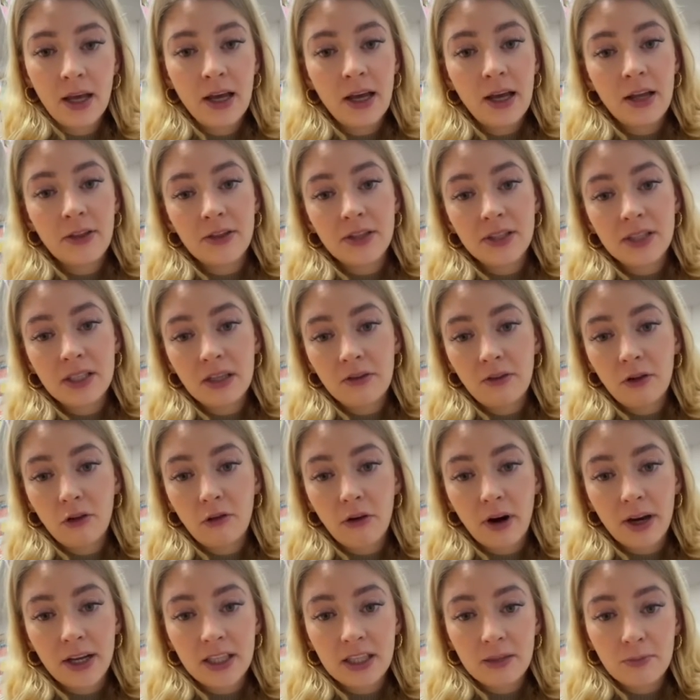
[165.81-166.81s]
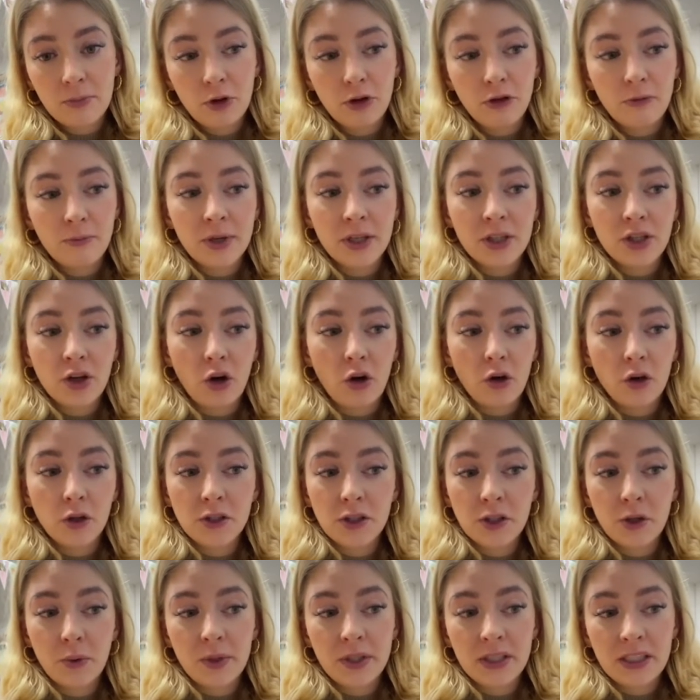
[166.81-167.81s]
The Civil Rights Movement
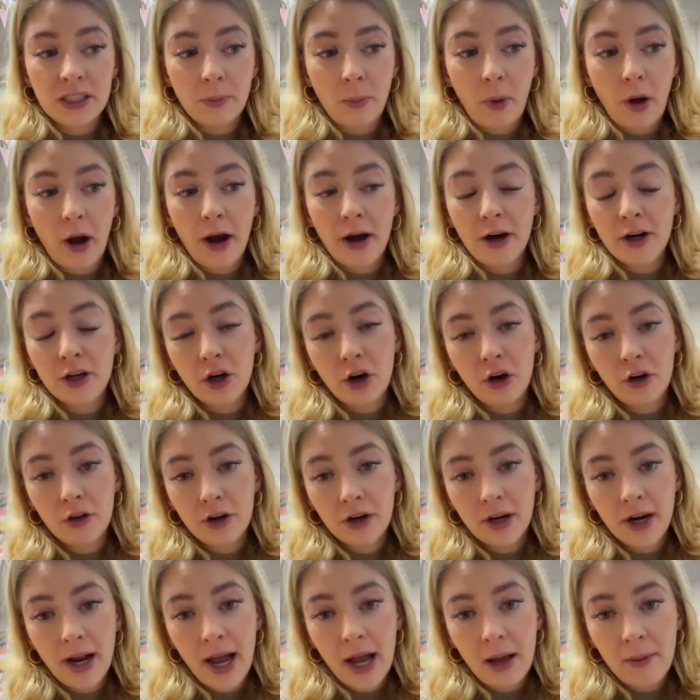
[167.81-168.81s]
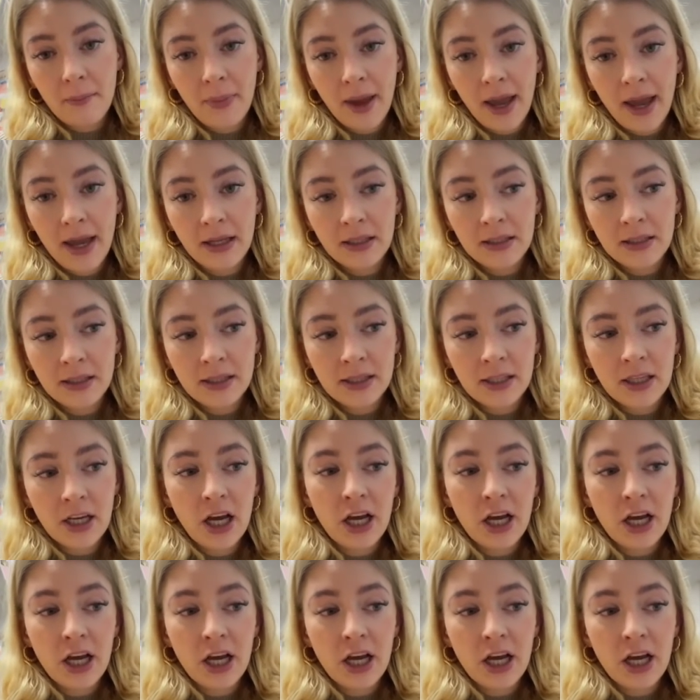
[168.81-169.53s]
also inspired other campaigns,